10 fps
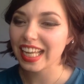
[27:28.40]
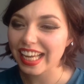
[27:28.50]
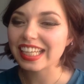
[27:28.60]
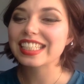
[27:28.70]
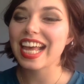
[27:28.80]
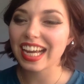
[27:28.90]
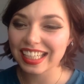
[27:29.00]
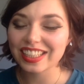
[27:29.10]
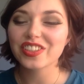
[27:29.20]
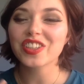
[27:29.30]

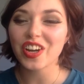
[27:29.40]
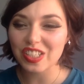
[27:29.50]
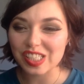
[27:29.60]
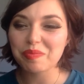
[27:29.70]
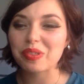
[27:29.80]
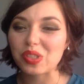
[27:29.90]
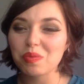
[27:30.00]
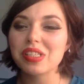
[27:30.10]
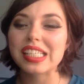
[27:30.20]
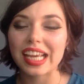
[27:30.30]
Exactly, you're not supposed
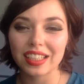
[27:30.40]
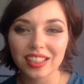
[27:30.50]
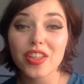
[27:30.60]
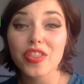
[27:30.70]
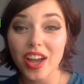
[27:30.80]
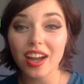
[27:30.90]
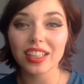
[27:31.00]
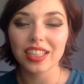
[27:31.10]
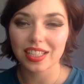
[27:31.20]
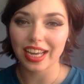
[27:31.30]
to be saying the
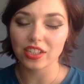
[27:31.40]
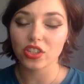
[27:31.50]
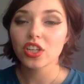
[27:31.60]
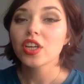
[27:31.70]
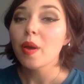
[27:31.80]
in this case.